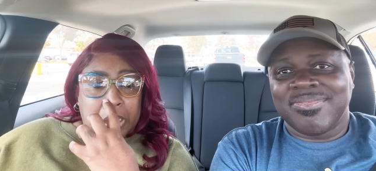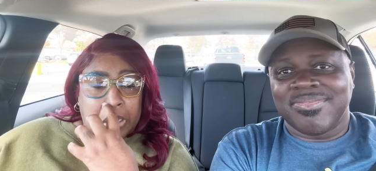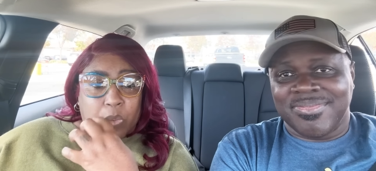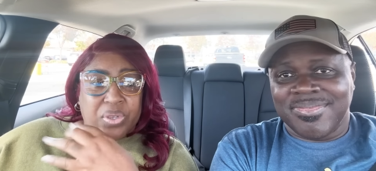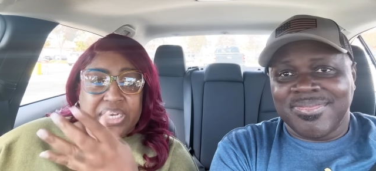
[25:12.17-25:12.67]

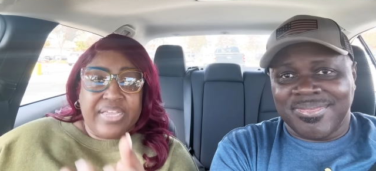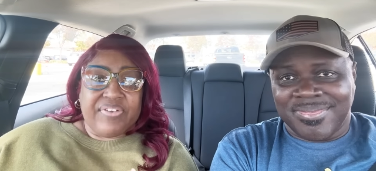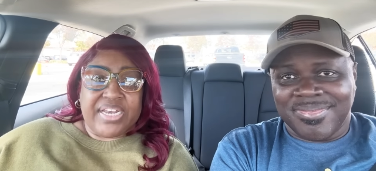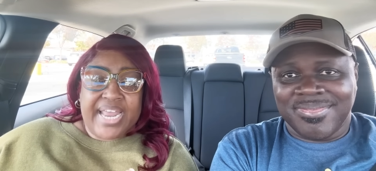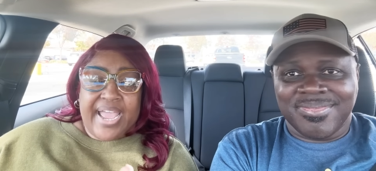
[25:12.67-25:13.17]
Speaker 1: we
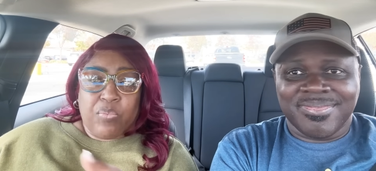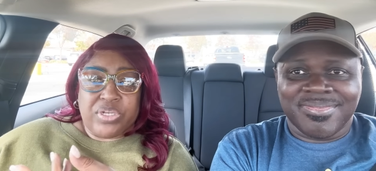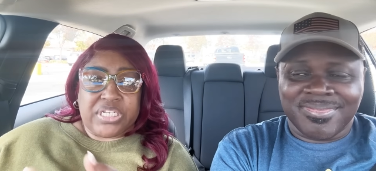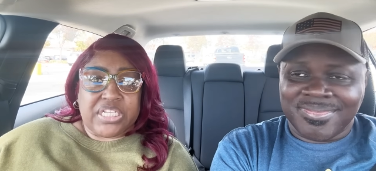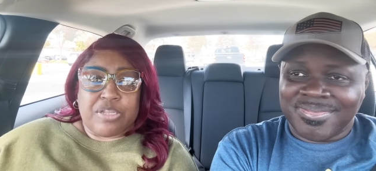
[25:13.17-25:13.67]
leave at nine.
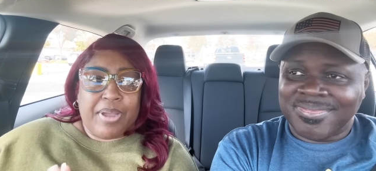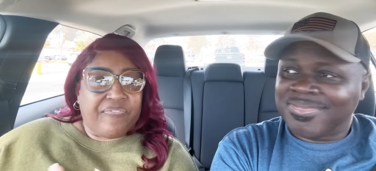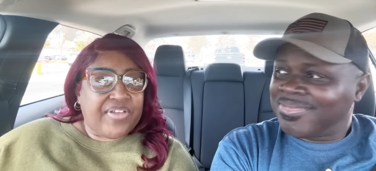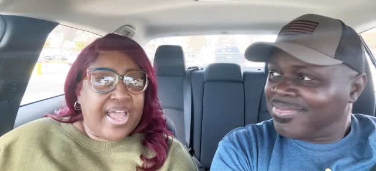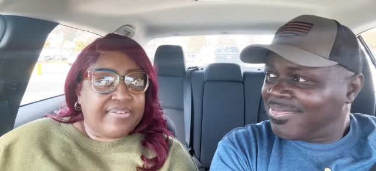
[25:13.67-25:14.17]
We should get there
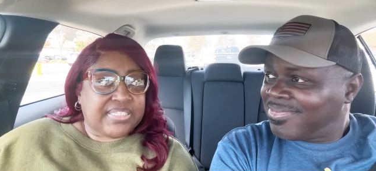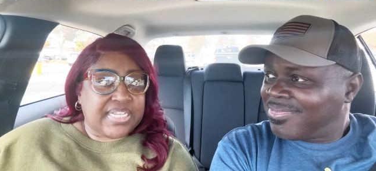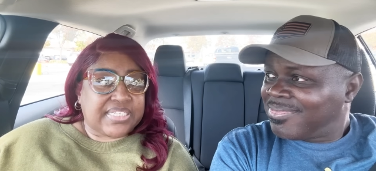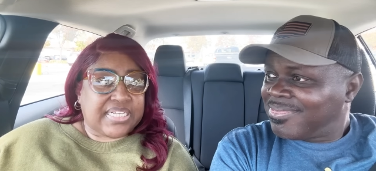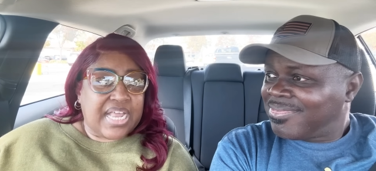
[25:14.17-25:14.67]
about five,
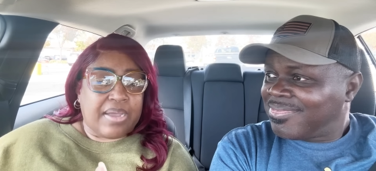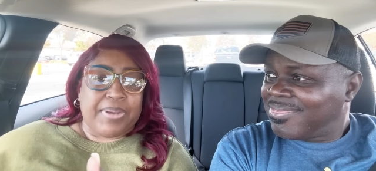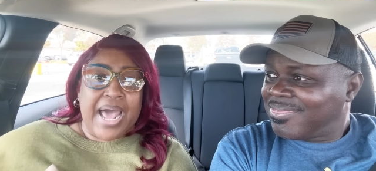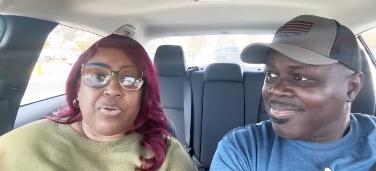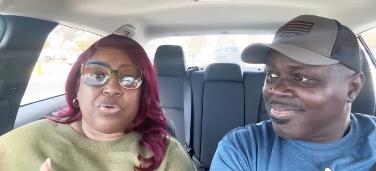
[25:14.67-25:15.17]
six o'clock.
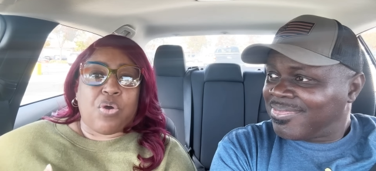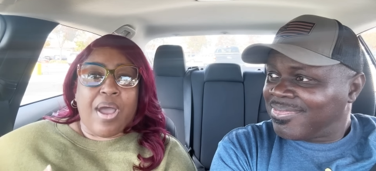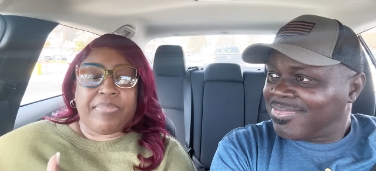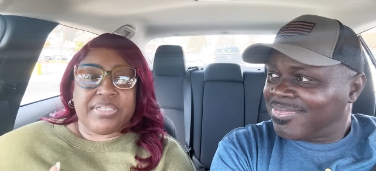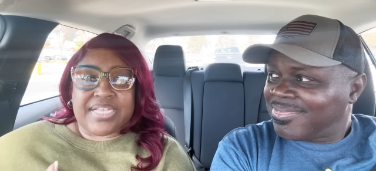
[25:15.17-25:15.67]
But I don't know
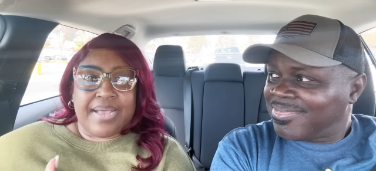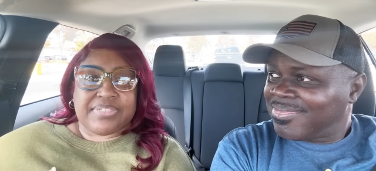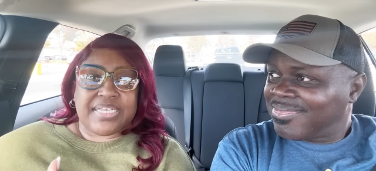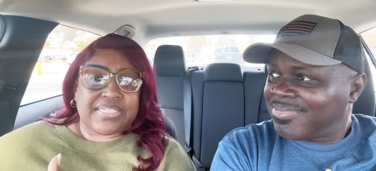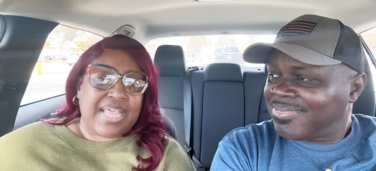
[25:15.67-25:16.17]
how many
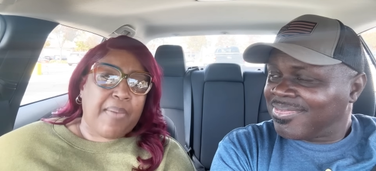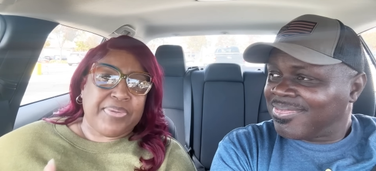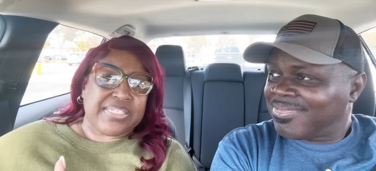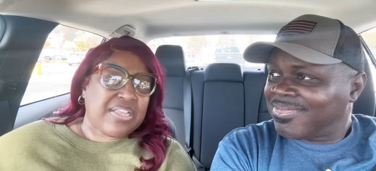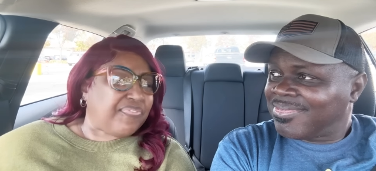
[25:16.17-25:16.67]
times they stop
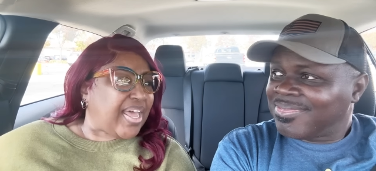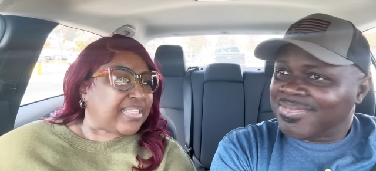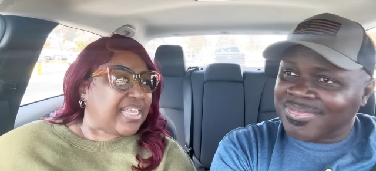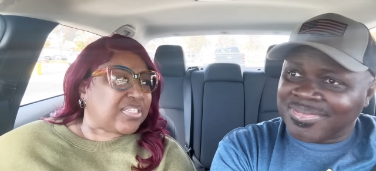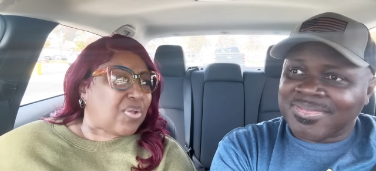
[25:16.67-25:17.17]
and stuff
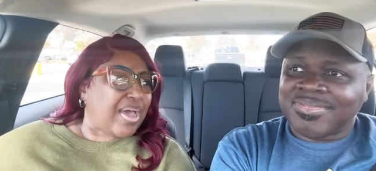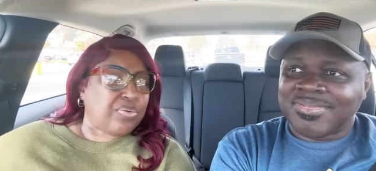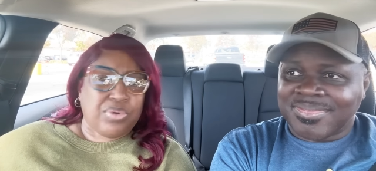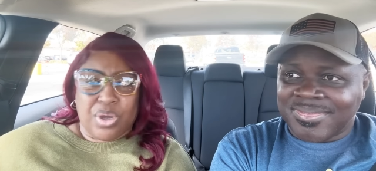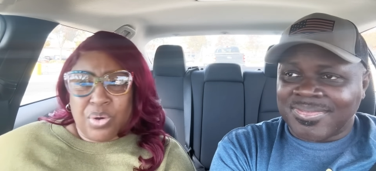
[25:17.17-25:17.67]
like that. So I
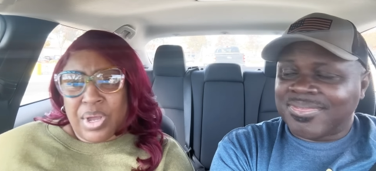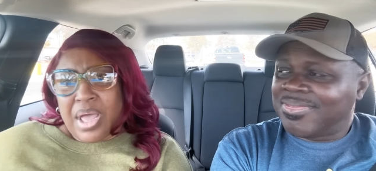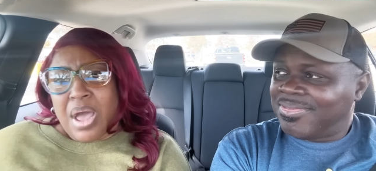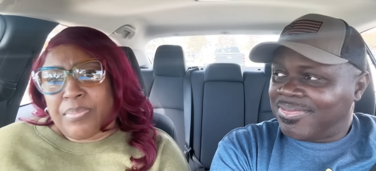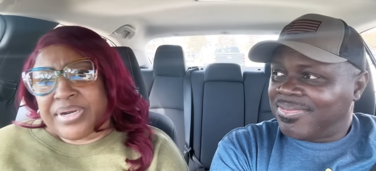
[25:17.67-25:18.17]
don't know.
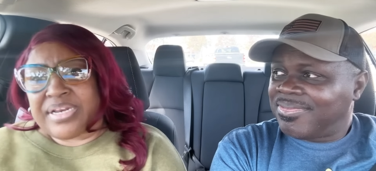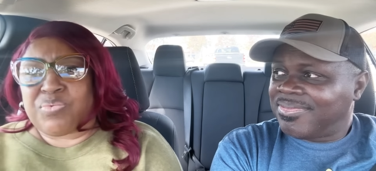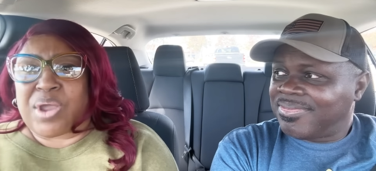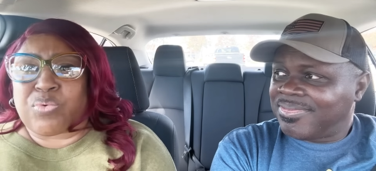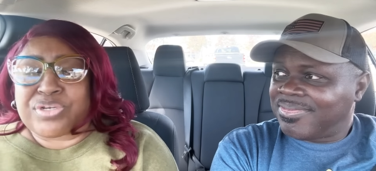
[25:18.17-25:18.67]
But
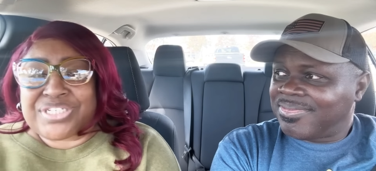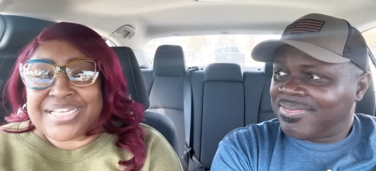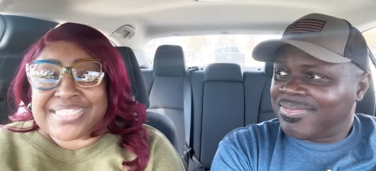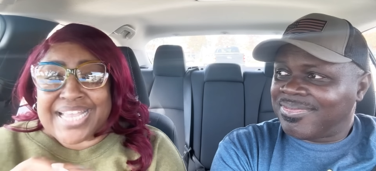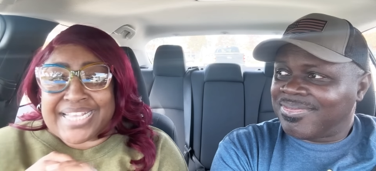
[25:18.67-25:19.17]
anyway, we're
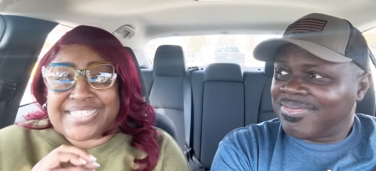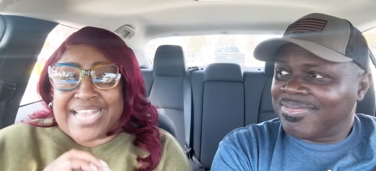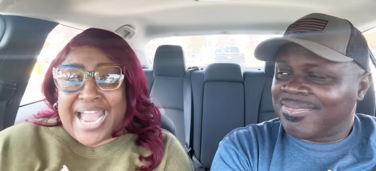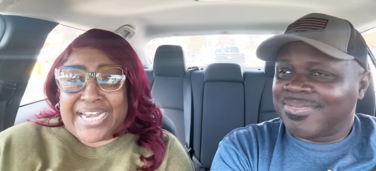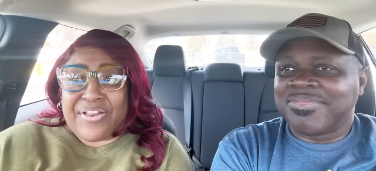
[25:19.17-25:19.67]
just
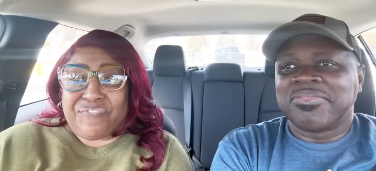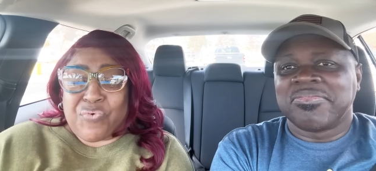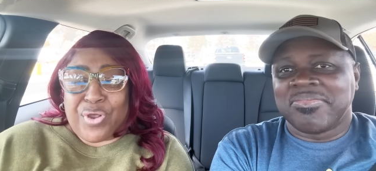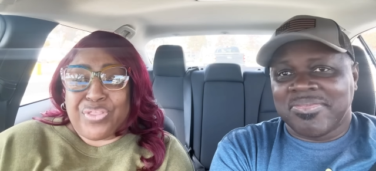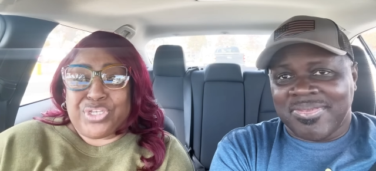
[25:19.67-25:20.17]
excited
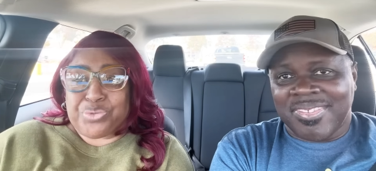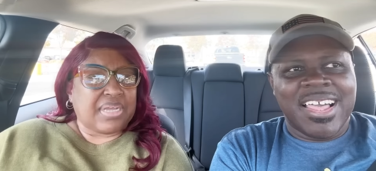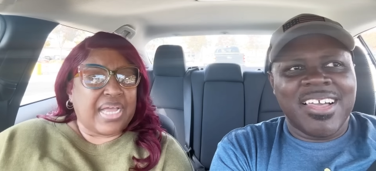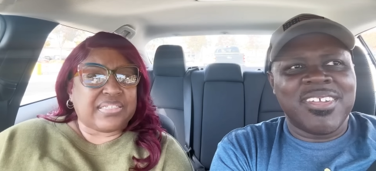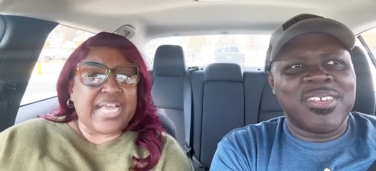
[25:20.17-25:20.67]
for the
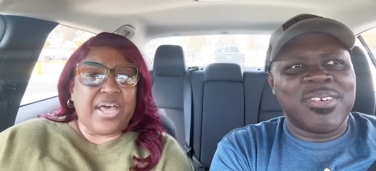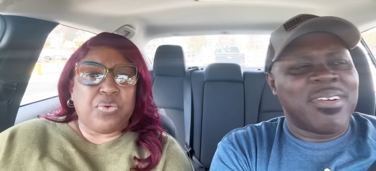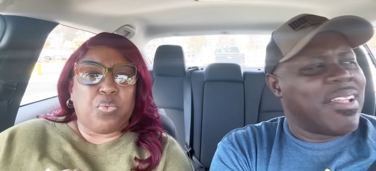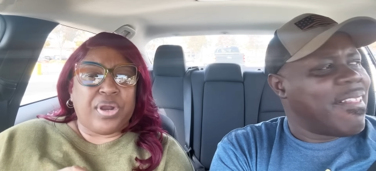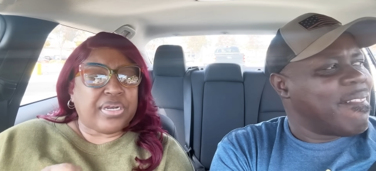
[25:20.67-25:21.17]
trip. Oh.
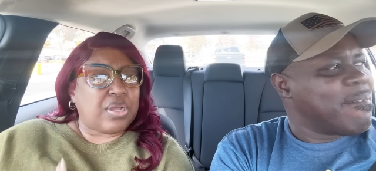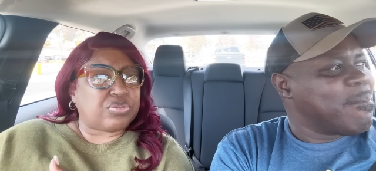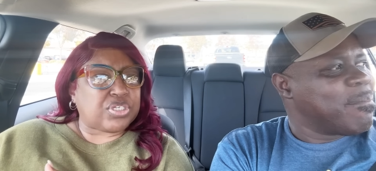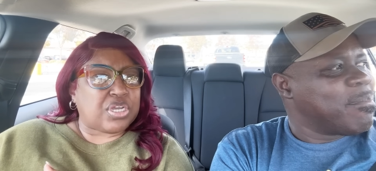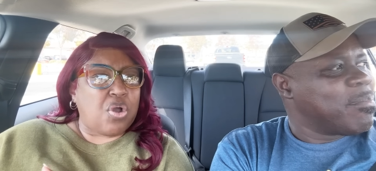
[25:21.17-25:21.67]
Donald wanted to
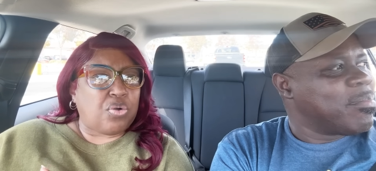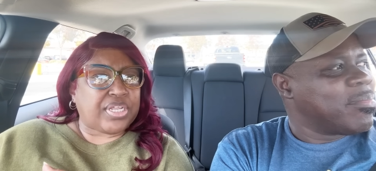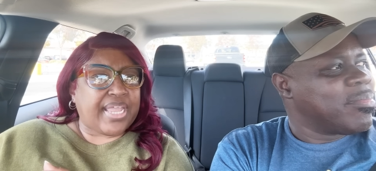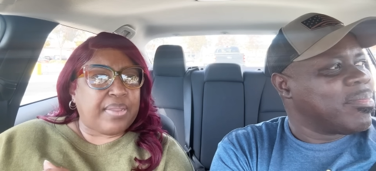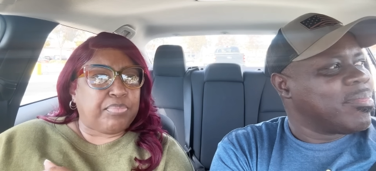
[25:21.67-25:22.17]
go to the
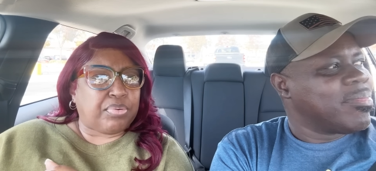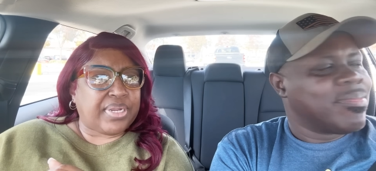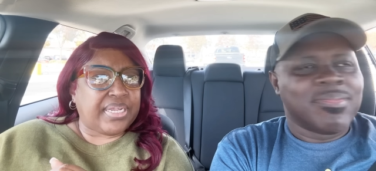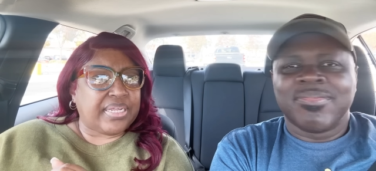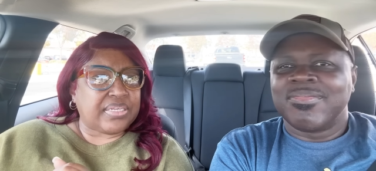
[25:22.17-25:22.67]
Golden Gate
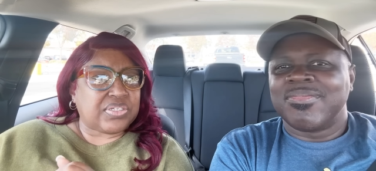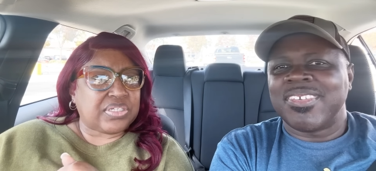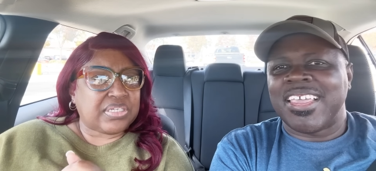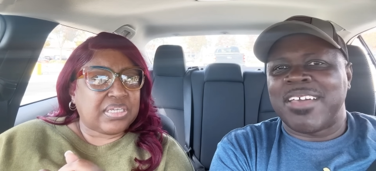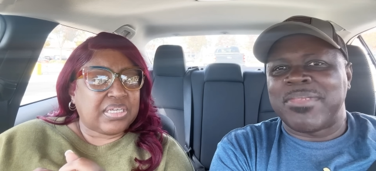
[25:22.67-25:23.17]
Bridge.
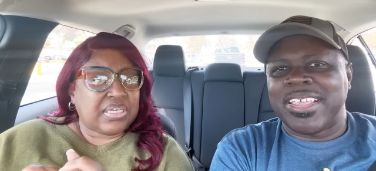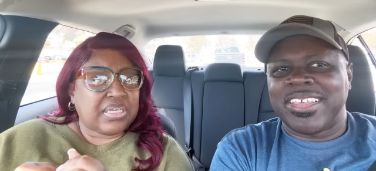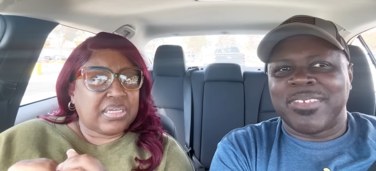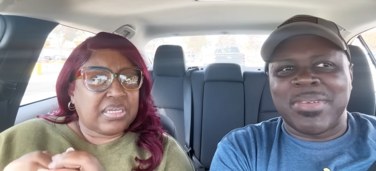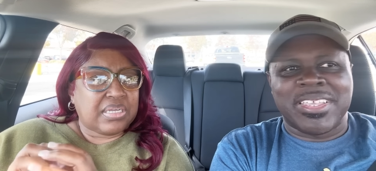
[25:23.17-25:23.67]
Yeah, I might
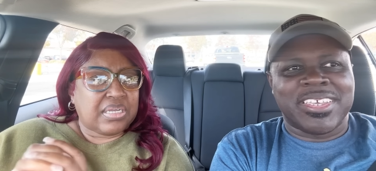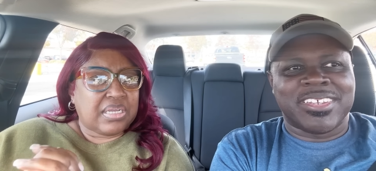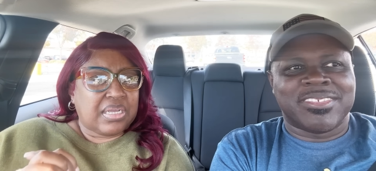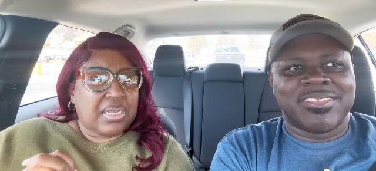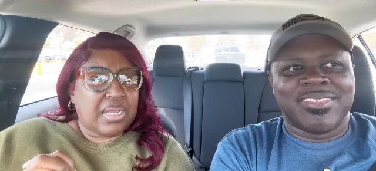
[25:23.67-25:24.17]
get. I might get
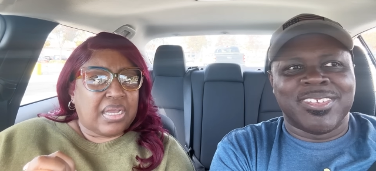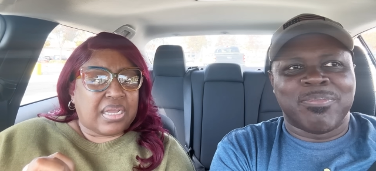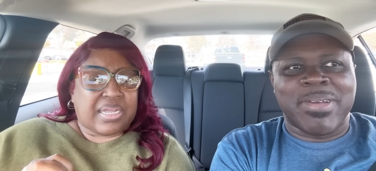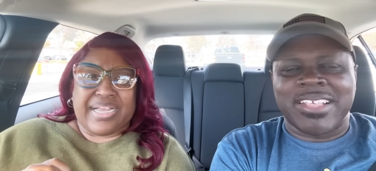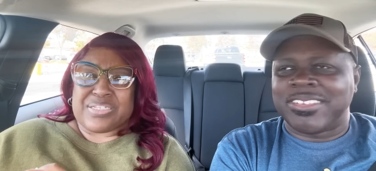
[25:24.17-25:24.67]
a
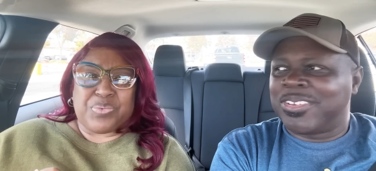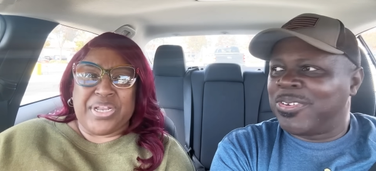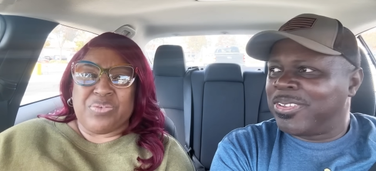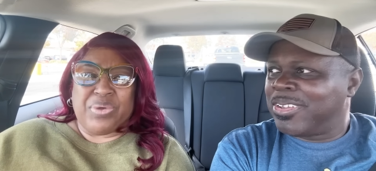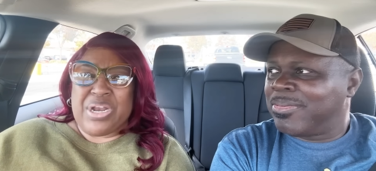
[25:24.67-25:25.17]
little. Because we we